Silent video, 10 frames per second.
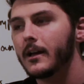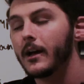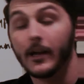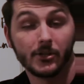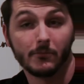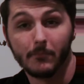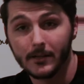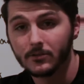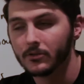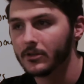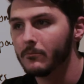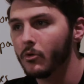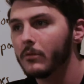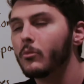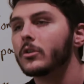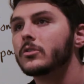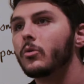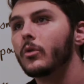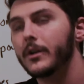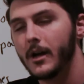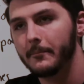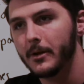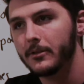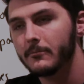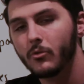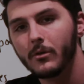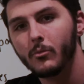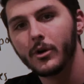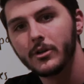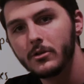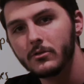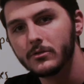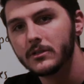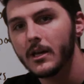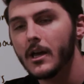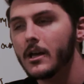as your muscles are more and more torn up, they're more and more used,